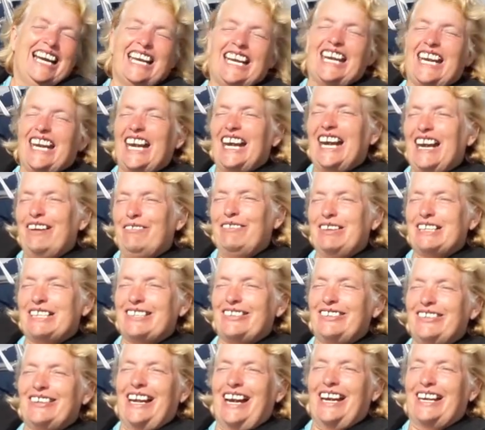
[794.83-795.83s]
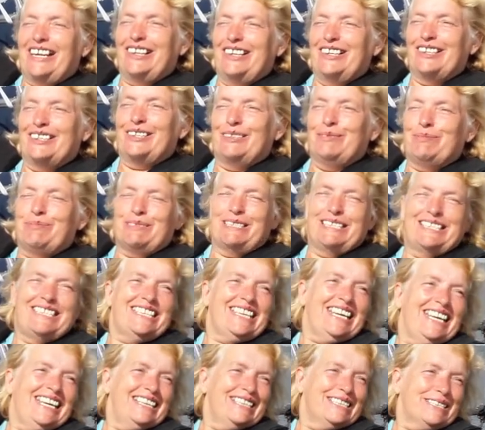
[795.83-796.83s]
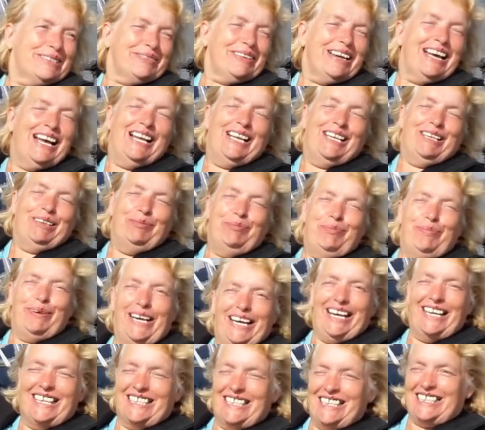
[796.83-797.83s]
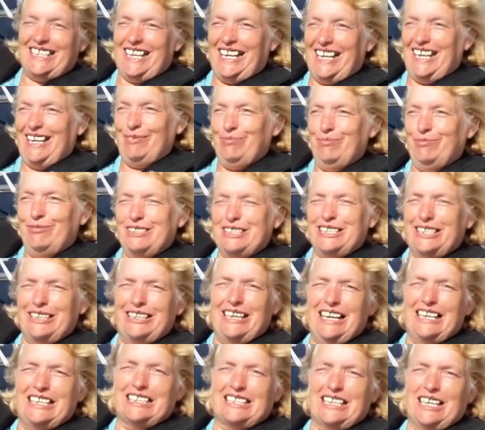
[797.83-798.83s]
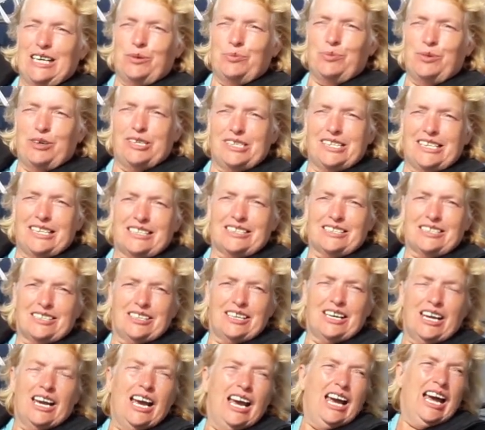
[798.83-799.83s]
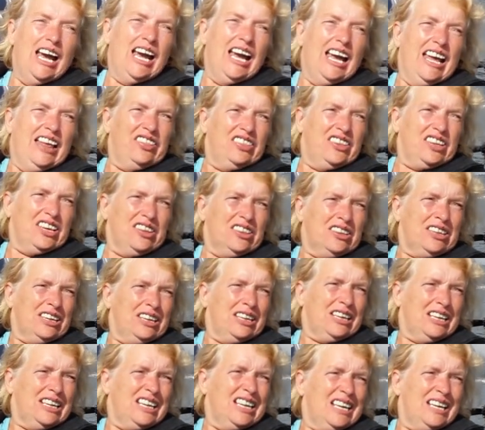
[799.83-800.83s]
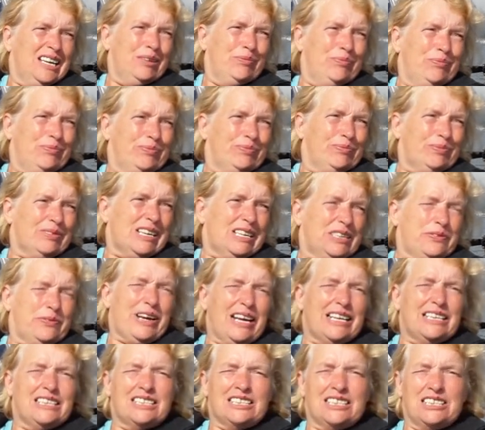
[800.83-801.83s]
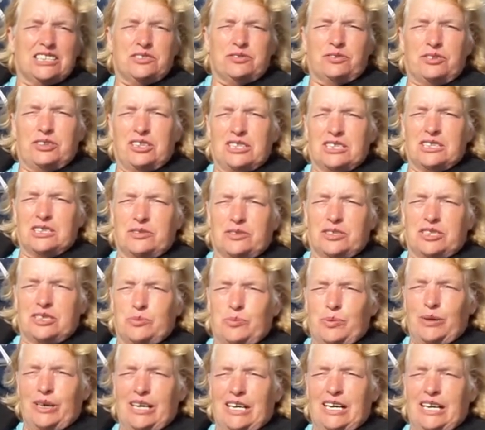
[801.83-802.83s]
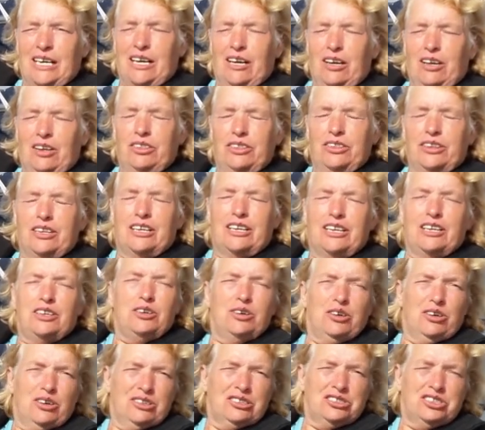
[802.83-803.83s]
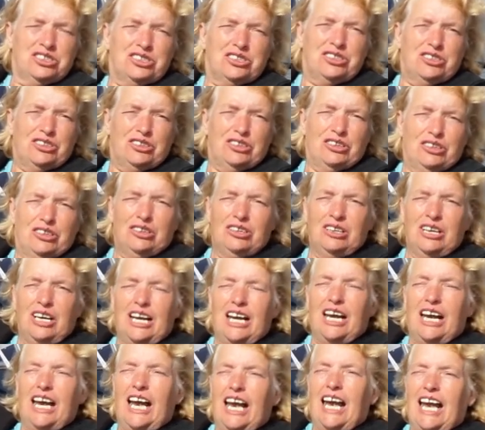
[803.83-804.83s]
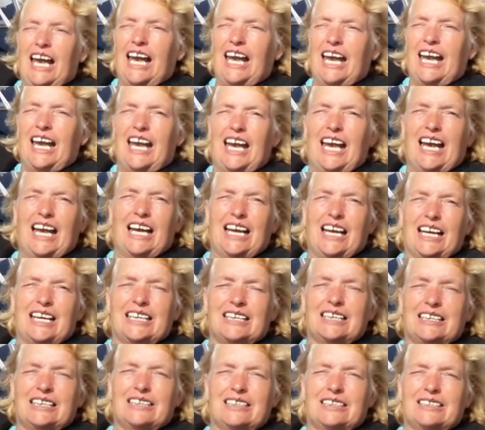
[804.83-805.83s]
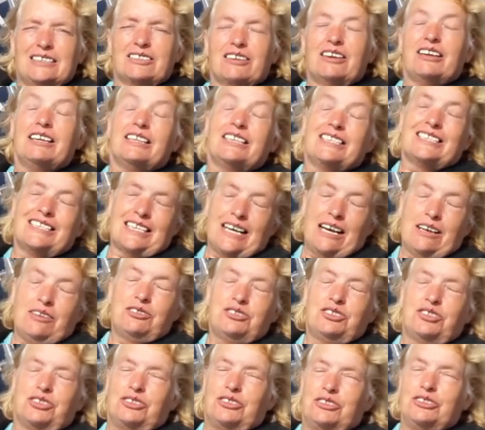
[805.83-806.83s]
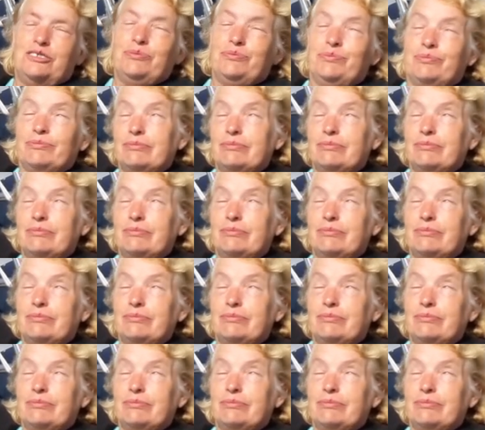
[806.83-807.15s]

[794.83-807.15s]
Yeah, we do like our cups of tea as well, but um, we do like to get our projects done. The other um, advantage for us to be on the North Shore, South Shore, sorry, the South Shore,